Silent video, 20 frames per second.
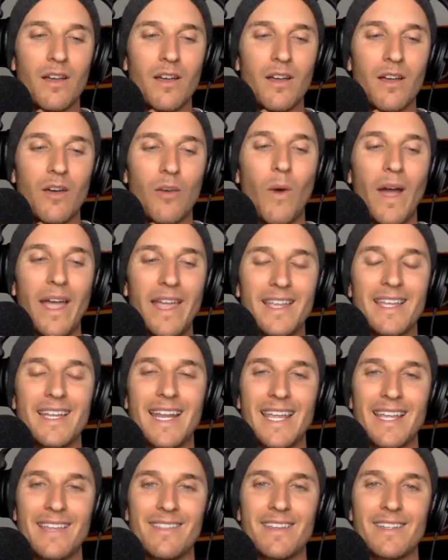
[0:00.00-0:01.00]

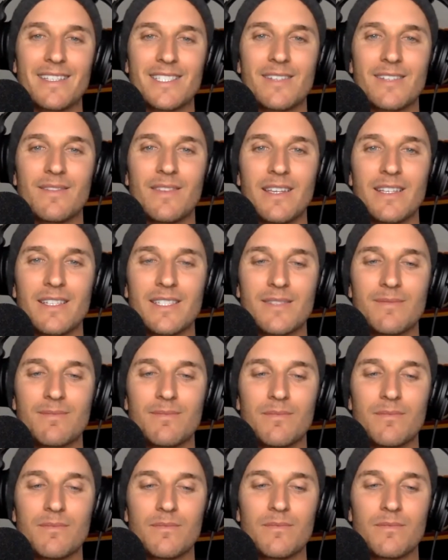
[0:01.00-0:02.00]
awakening this
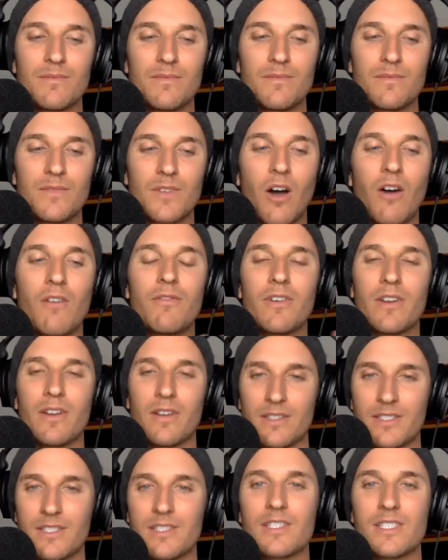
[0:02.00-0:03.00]

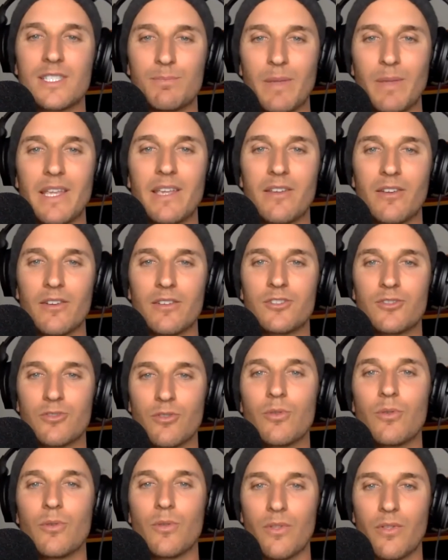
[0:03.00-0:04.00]
confidence to speak her
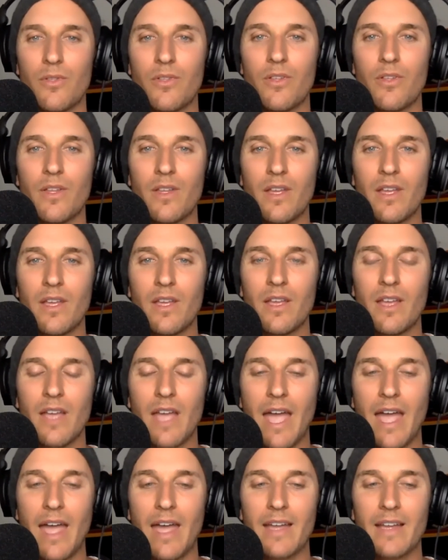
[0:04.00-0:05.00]
truth.
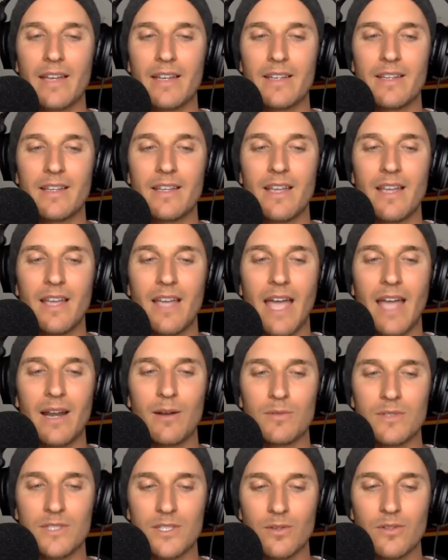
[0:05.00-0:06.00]
And
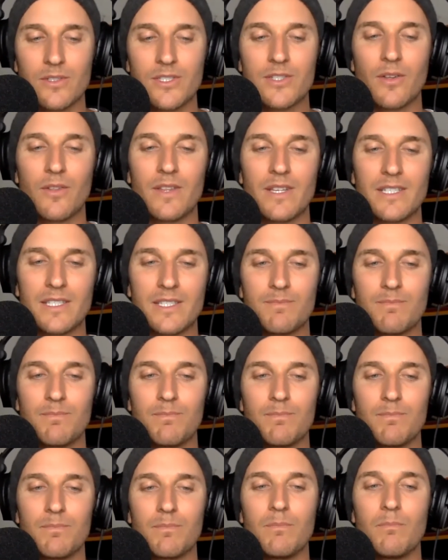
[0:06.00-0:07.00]
it was also this
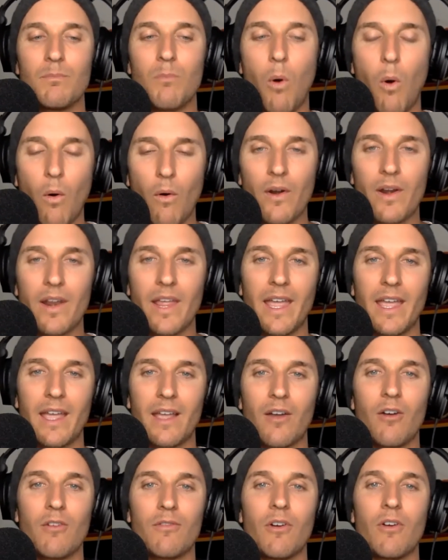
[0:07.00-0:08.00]

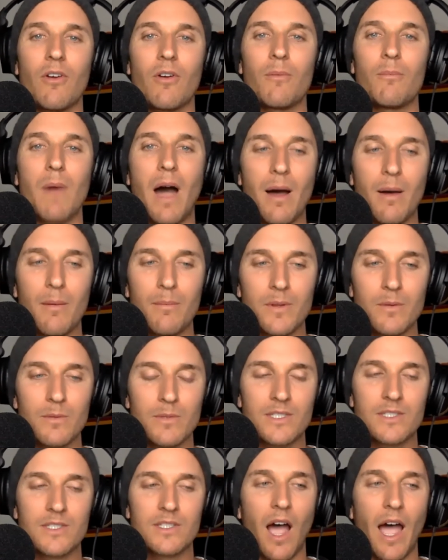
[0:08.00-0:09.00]
mourning over her mom that
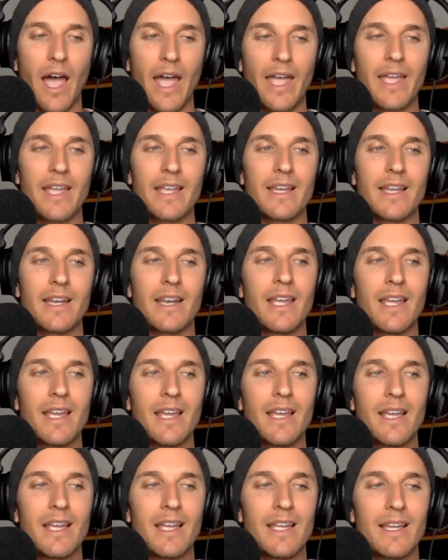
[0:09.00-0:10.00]
was dying, and
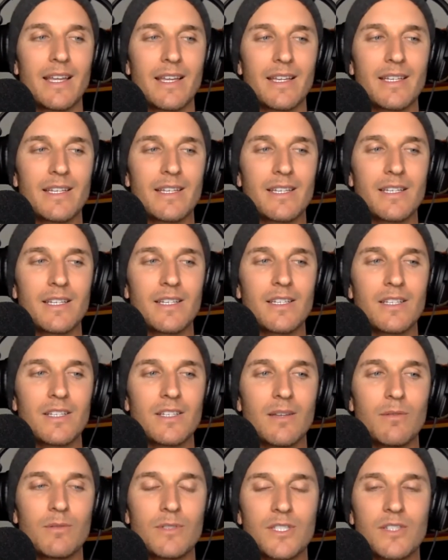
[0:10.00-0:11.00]
it
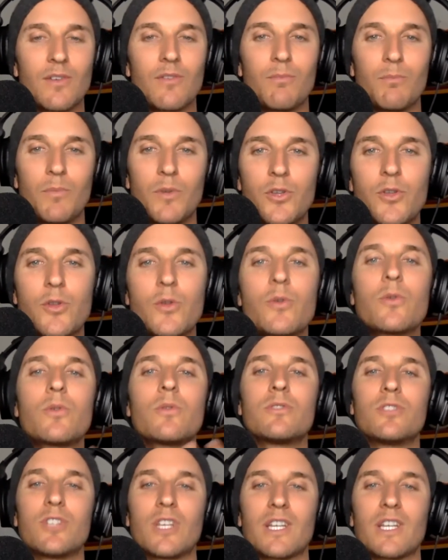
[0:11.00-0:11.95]
was a huge